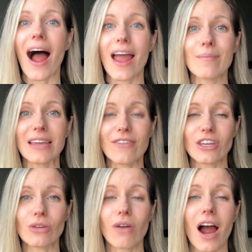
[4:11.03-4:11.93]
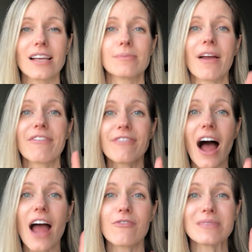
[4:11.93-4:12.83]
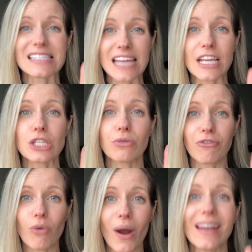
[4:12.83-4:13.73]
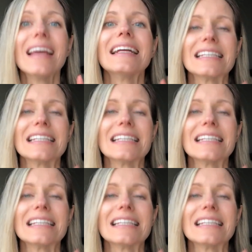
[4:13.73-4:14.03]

I'm giving you guys my five mistakes to avoid